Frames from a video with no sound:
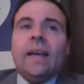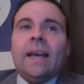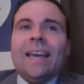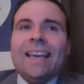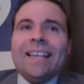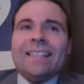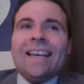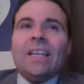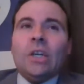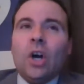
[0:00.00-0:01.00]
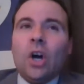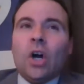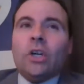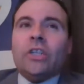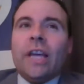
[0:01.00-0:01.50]
He is a
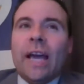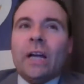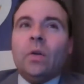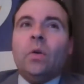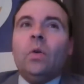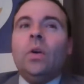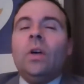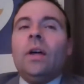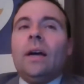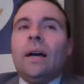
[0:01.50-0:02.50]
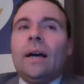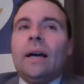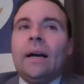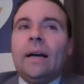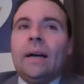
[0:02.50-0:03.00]
guard tackle
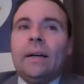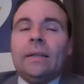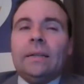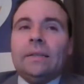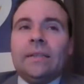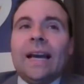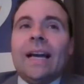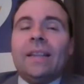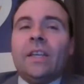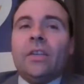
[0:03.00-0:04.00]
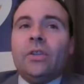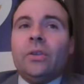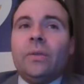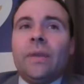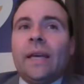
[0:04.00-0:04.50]
guy that
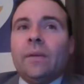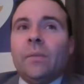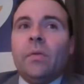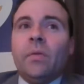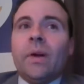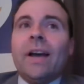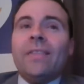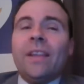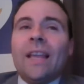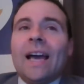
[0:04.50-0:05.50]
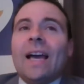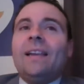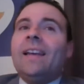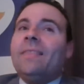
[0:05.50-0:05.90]
they can move around the line.